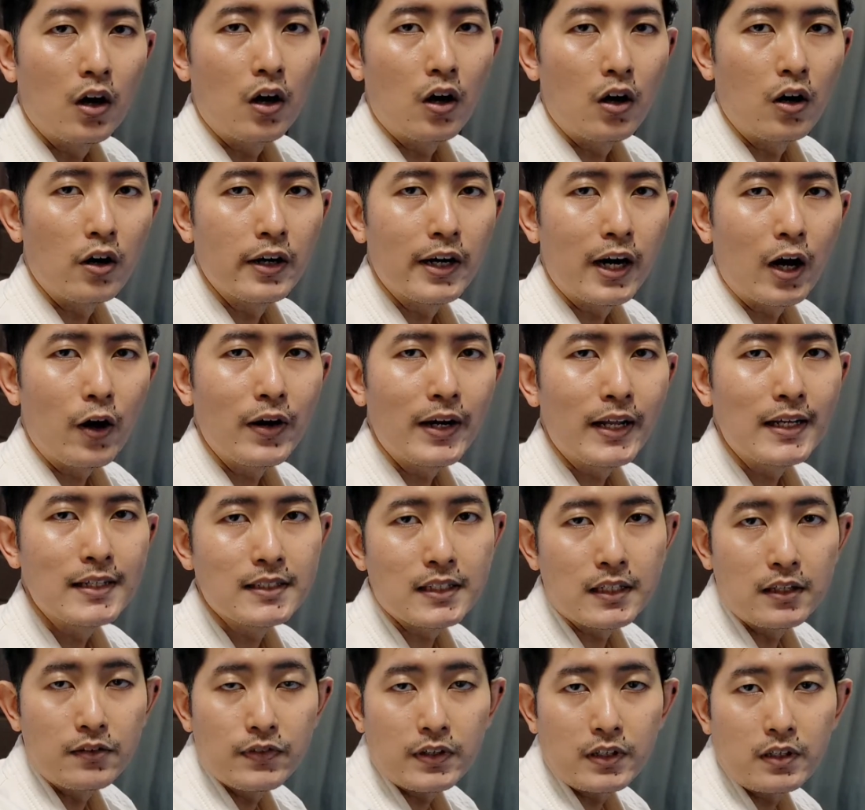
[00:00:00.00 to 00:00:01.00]
or
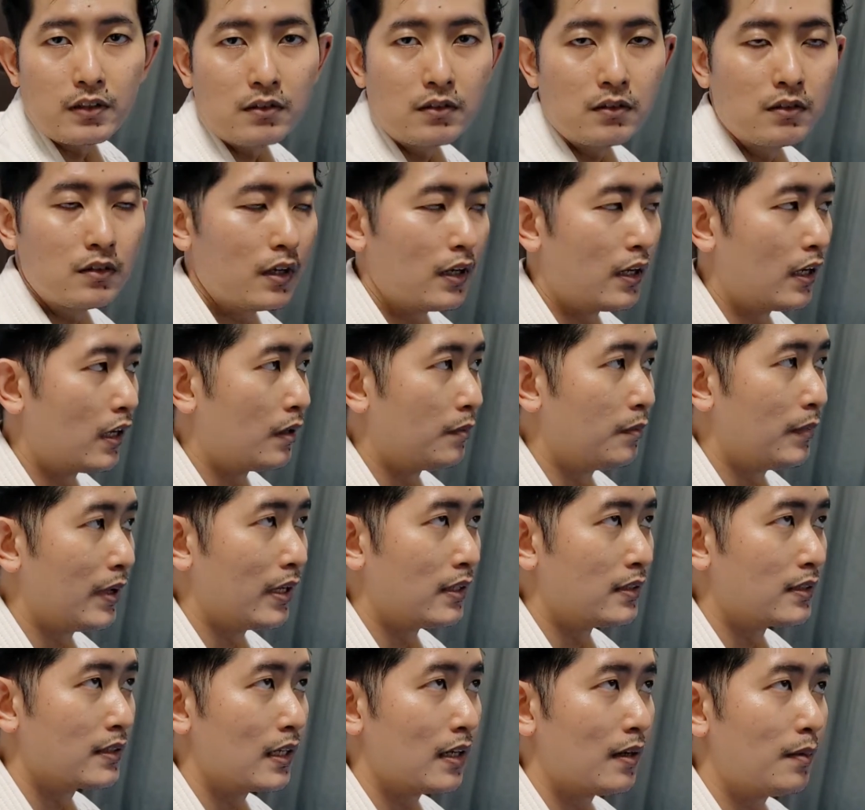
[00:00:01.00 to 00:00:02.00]
nowadays even
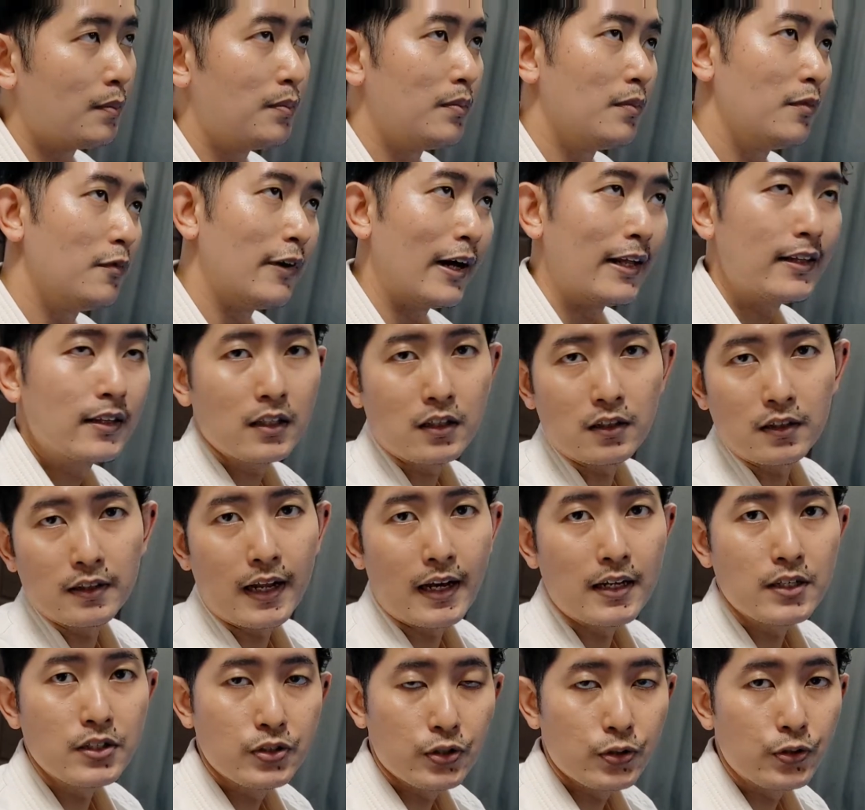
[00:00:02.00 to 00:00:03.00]
in some rental
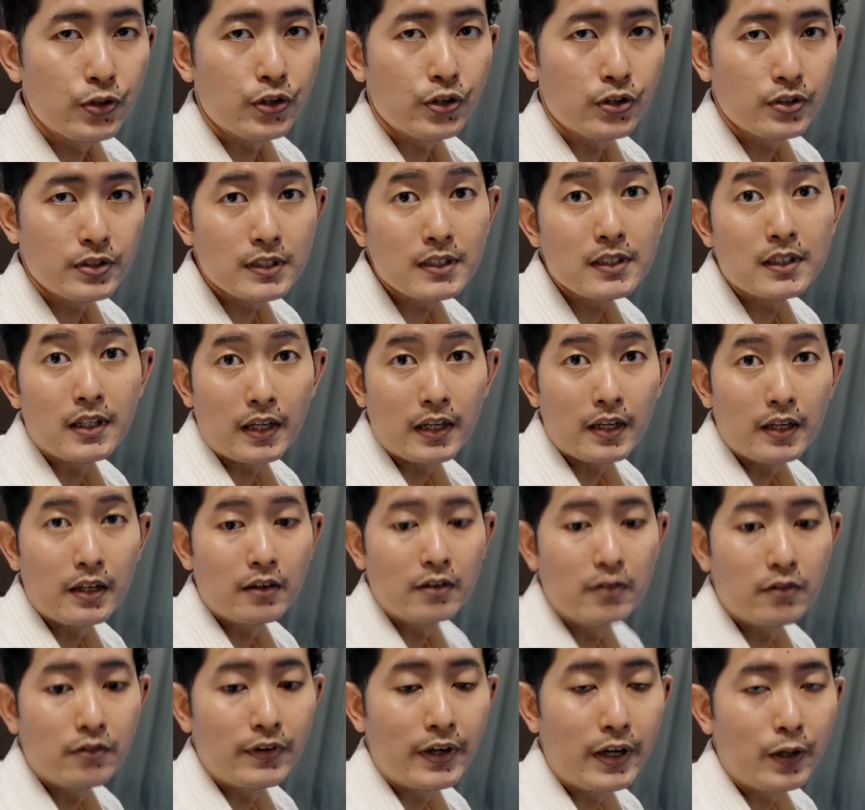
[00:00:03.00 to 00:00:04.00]
dance studios,
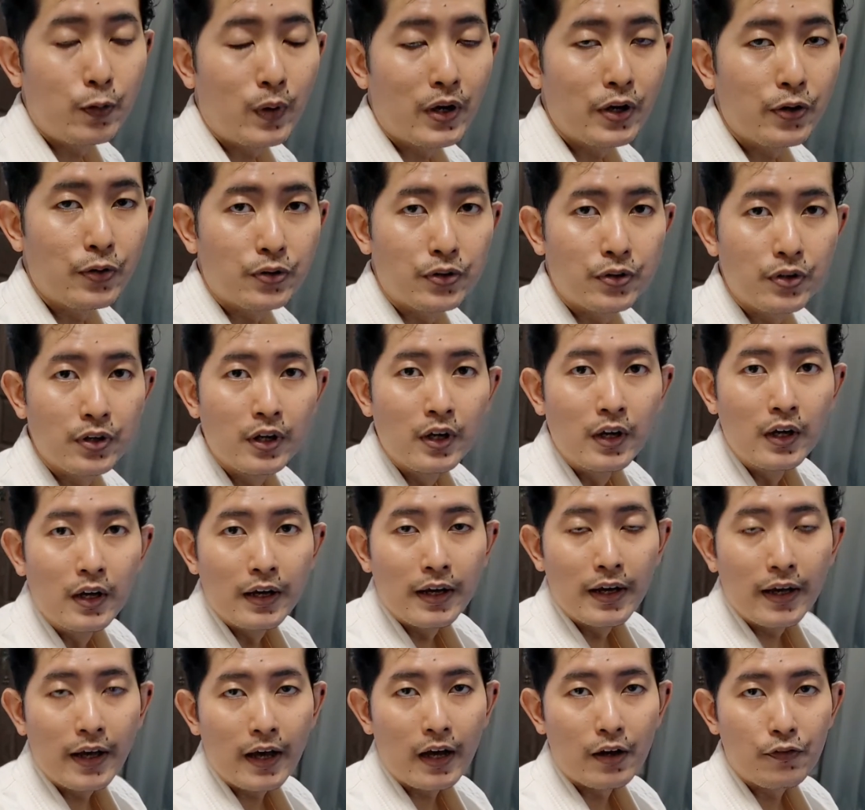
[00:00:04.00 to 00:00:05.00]
they really want to
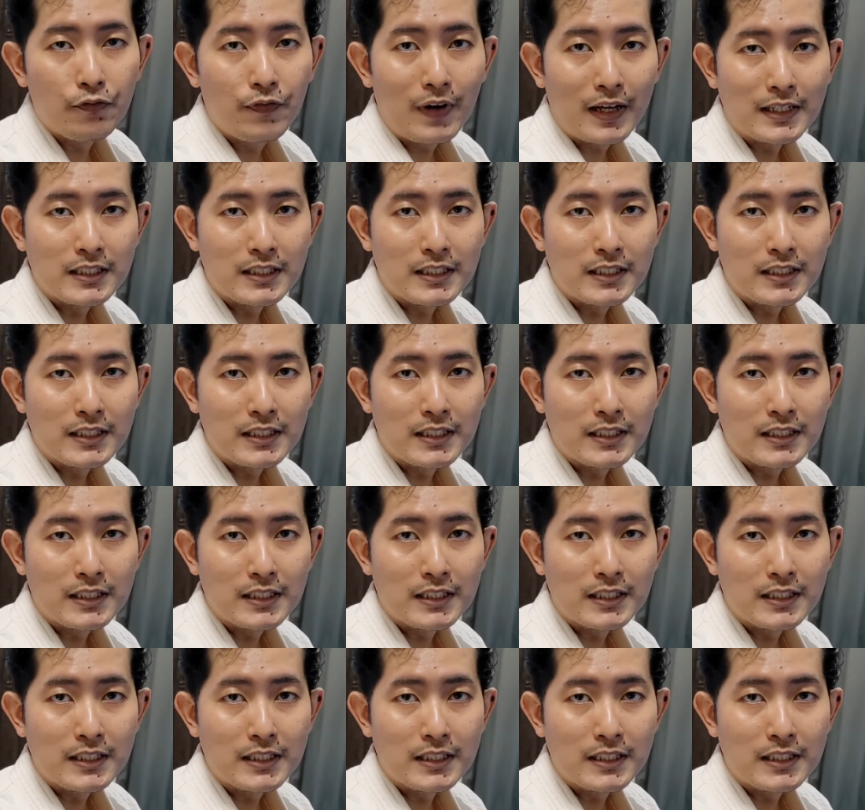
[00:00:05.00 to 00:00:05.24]
have